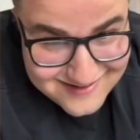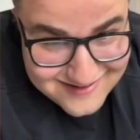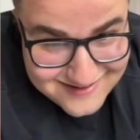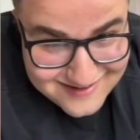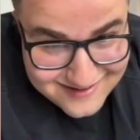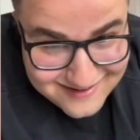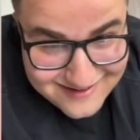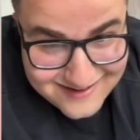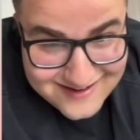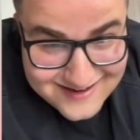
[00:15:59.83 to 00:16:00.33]

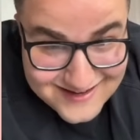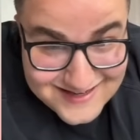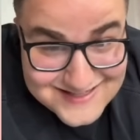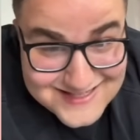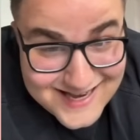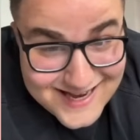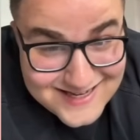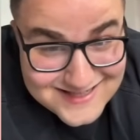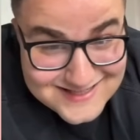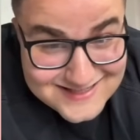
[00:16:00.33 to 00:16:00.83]
All right, he
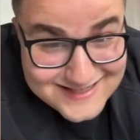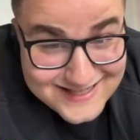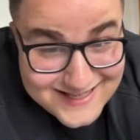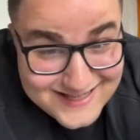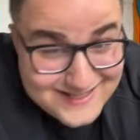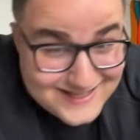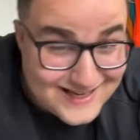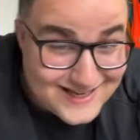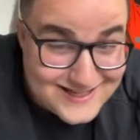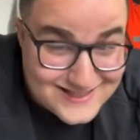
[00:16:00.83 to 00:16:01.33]

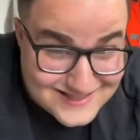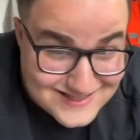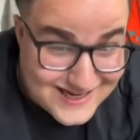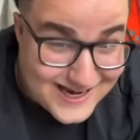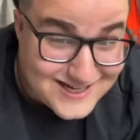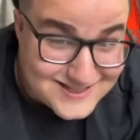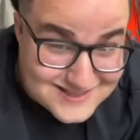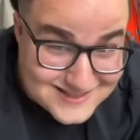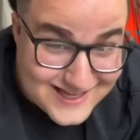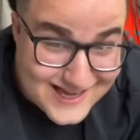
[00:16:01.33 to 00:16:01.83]

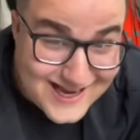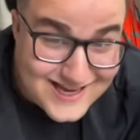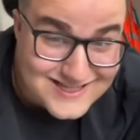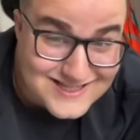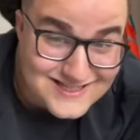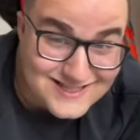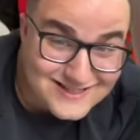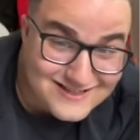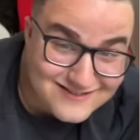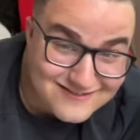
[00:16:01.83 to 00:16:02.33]
actually has
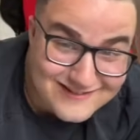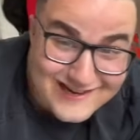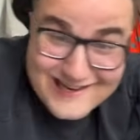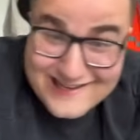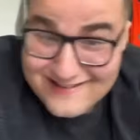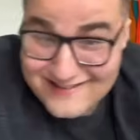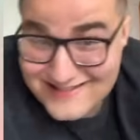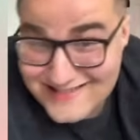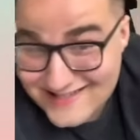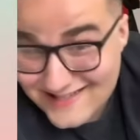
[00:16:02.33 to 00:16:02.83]
the
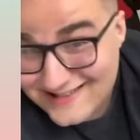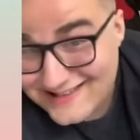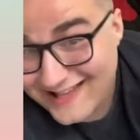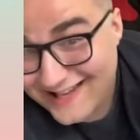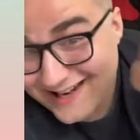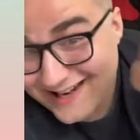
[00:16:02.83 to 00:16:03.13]
greater sin than